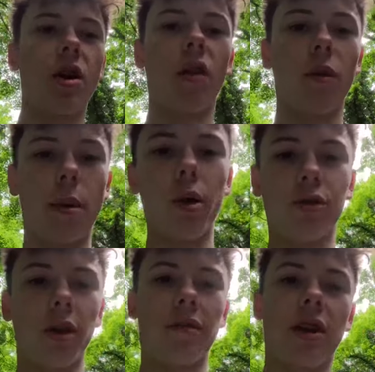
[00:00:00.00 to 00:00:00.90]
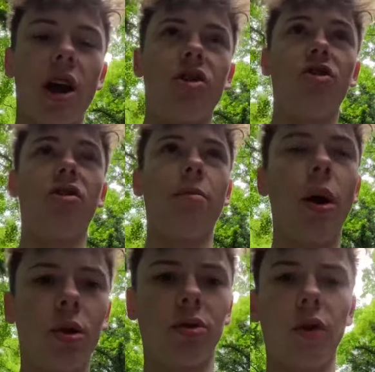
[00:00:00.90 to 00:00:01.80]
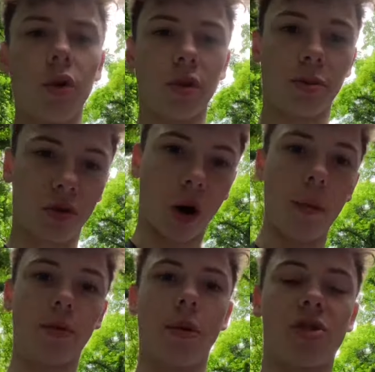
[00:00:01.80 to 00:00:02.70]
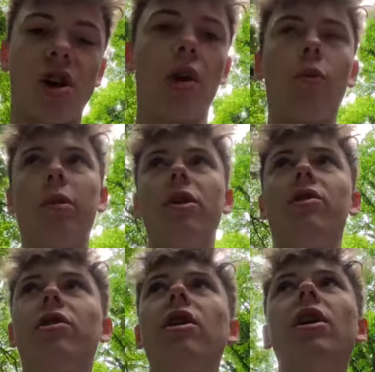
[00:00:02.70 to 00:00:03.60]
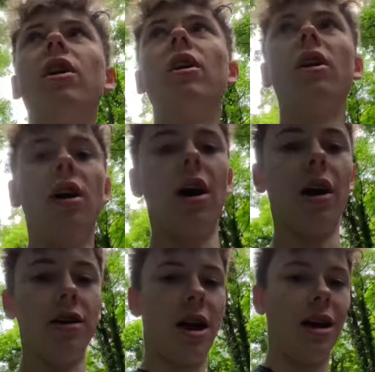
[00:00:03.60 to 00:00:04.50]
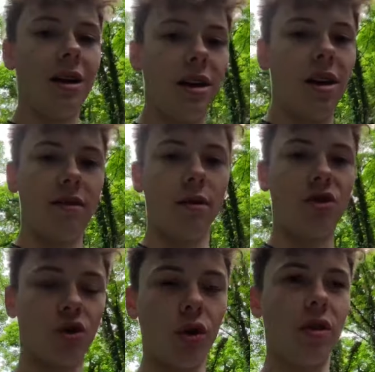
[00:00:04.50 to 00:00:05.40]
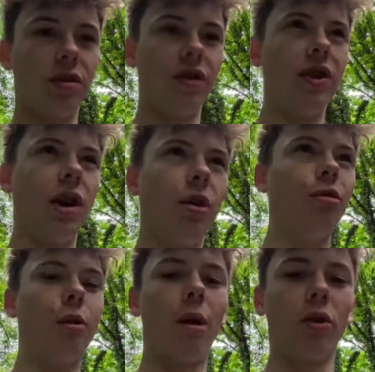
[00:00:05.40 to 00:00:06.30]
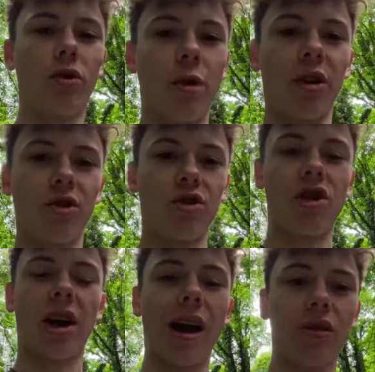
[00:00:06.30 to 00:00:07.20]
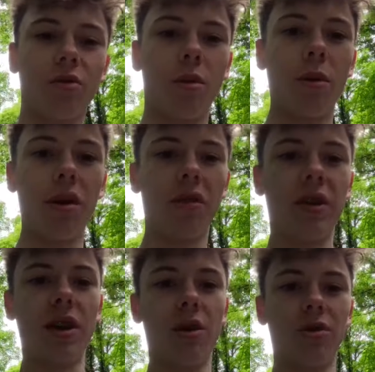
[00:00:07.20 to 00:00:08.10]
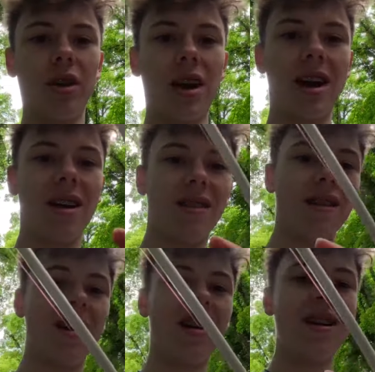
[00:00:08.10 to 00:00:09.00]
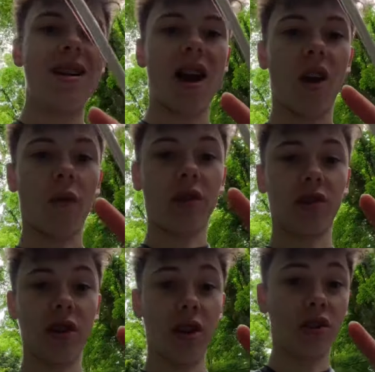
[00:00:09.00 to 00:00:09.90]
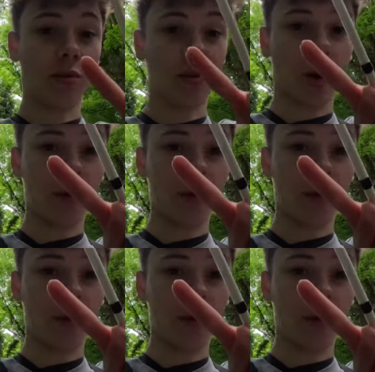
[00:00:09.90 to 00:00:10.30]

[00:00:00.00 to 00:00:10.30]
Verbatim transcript: on the post notifications and most of all subscribe to my channel please and yeah if you enjoyed this video as well make sure to check out some of my other videos there there and obviously subscribe